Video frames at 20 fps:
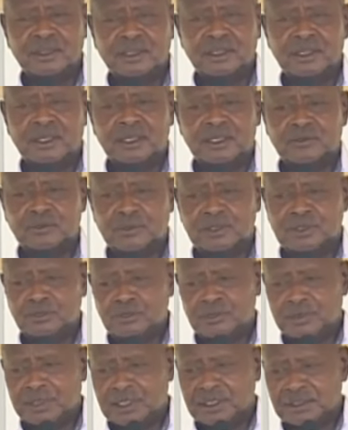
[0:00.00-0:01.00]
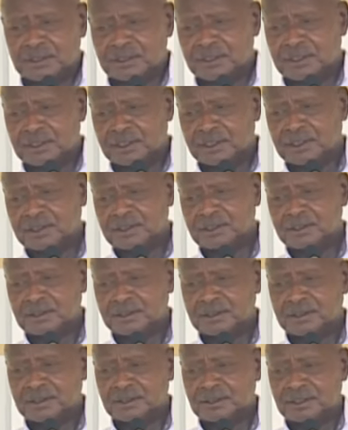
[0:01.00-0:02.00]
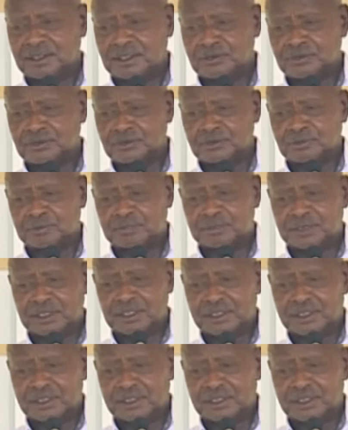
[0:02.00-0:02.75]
and when we were in the house of prayer.